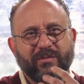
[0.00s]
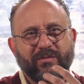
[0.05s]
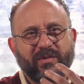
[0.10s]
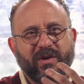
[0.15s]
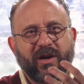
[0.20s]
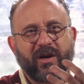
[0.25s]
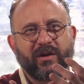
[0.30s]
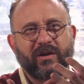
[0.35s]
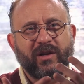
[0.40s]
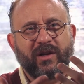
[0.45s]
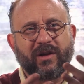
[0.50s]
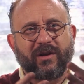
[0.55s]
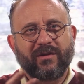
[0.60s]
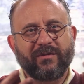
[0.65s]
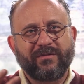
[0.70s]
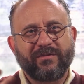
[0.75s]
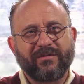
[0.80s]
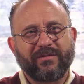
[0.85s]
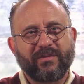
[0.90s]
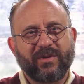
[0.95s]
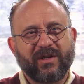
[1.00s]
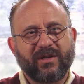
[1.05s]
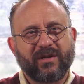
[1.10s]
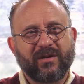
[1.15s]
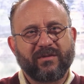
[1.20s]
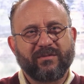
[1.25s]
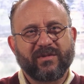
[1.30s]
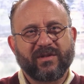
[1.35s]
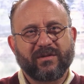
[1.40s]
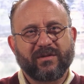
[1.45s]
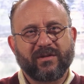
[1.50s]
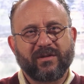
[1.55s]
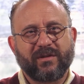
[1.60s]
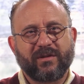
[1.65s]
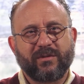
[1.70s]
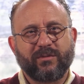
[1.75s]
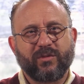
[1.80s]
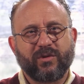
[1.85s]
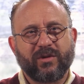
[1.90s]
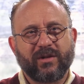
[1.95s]
our love becomes a
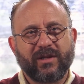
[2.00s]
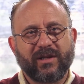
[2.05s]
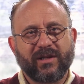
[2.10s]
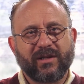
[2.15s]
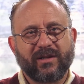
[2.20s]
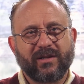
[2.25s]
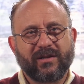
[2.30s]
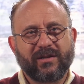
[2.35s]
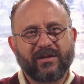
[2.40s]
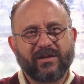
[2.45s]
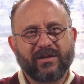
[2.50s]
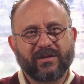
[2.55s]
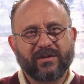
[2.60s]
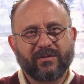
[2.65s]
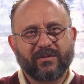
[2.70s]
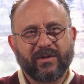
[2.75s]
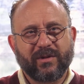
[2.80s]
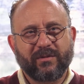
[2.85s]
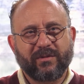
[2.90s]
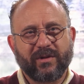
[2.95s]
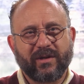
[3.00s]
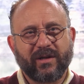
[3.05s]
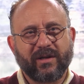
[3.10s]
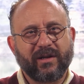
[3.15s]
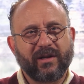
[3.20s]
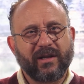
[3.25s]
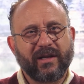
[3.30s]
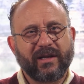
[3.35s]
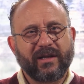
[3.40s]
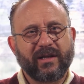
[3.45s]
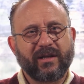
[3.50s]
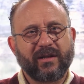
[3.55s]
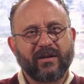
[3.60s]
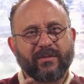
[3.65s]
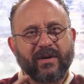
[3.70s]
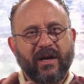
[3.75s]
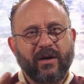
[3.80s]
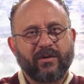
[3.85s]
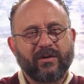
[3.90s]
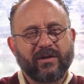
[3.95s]
little more like this, where we're letting them
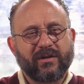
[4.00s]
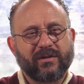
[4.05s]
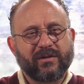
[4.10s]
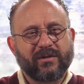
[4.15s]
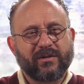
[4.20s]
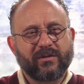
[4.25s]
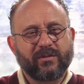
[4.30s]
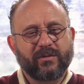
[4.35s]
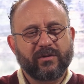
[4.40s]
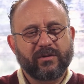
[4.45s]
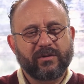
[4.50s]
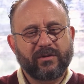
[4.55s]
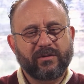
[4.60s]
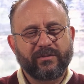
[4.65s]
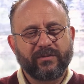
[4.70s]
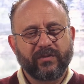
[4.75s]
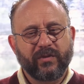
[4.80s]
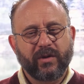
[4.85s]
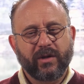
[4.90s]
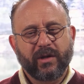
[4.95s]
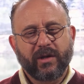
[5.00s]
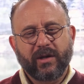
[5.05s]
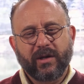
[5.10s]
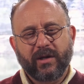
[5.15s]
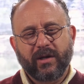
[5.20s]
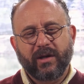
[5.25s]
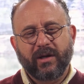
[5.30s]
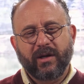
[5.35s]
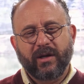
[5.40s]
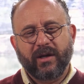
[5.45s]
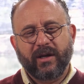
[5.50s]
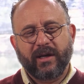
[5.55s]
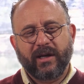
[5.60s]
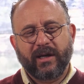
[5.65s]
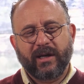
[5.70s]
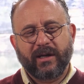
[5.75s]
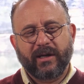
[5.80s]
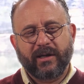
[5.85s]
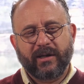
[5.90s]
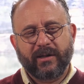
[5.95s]
out into the world.
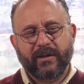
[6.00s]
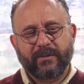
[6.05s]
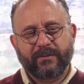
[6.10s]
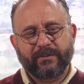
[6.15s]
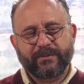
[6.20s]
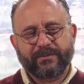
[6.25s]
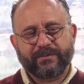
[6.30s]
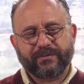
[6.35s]
But